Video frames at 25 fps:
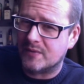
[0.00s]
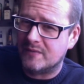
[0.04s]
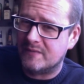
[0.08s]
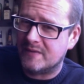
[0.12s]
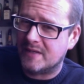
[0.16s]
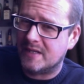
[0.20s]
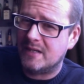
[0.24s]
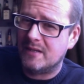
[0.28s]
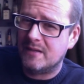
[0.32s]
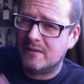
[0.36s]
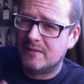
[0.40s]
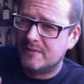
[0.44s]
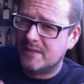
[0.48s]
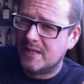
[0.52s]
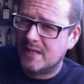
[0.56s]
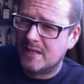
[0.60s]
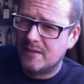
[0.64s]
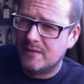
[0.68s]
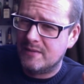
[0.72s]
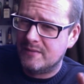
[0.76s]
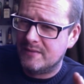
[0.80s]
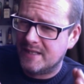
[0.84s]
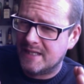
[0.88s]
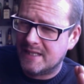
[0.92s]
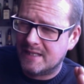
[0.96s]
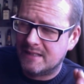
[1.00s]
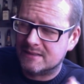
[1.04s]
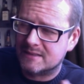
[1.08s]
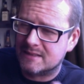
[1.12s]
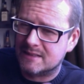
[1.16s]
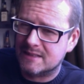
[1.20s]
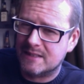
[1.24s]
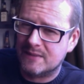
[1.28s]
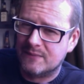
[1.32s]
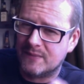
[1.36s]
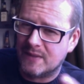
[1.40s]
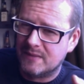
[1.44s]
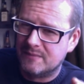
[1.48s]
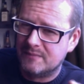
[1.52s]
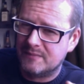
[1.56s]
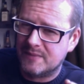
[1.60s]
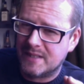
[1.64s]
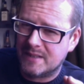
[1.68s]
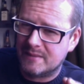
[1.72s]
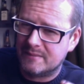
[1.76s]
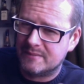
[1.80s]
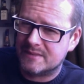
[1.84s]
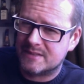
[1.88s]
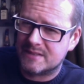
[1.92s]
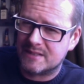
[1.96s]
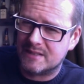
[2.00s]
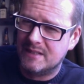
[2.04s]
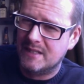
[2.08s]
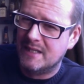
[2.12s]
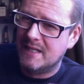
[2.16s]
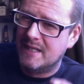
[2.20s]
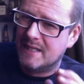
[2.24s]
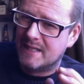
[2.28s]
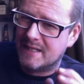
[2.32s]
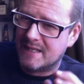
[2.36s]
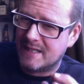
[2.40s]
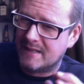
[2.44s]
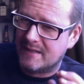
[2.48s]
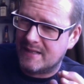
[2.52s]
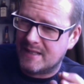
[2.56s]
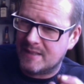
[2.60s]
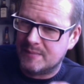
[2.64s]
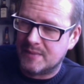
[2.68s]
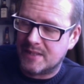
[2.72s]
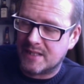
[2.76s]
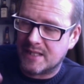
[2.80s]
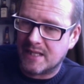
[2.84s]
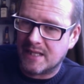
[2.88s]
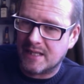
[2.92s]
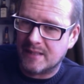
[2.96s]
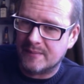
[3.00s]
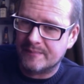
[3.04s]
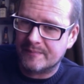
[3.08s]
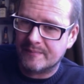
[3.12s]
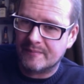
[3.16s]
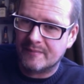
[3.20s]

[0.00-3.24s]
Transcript: Of, oh no, the elderly won't be able to get their money.